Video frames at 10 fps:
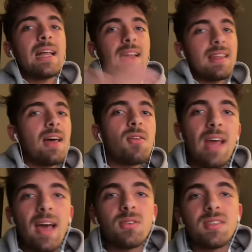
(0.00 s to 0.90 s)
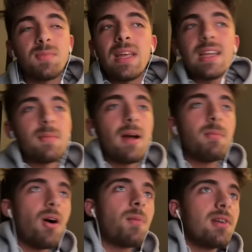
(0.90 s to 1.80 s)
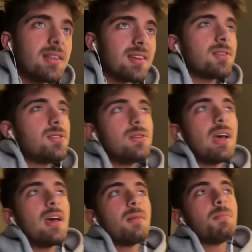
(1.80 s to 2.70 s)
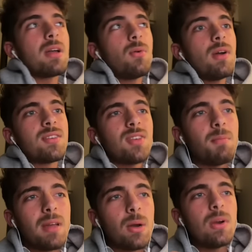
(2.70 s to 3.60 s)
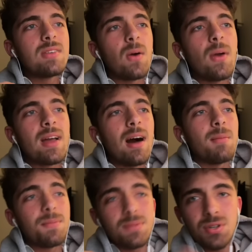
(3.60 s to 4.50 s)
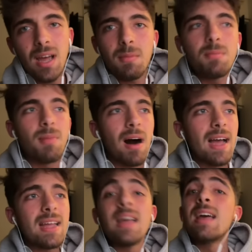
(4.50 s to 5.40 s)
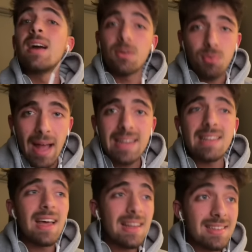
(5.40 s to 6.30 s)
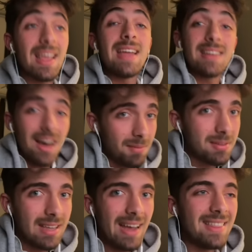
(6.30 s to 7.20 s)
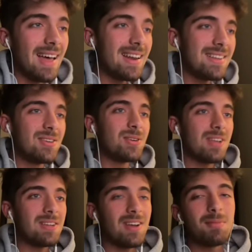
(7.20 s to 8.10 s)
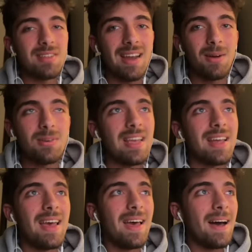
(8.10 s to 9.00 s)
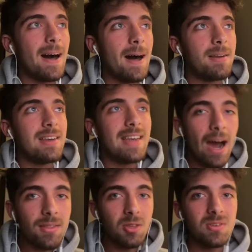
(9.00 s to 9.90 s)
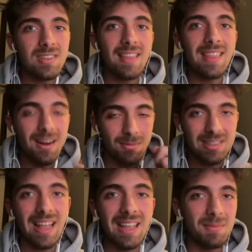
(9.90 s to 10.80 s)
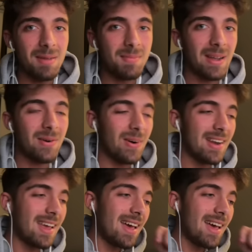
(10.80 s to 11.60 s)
Like the other day, I was speaking to my barber and he's like, dude, Bitcoin, I saw Bitcoin's going up. Should I be buying? Granted, that is a top sign. That is usually a top sign. I was like, now that you said that, I'm selling my Bitcoin.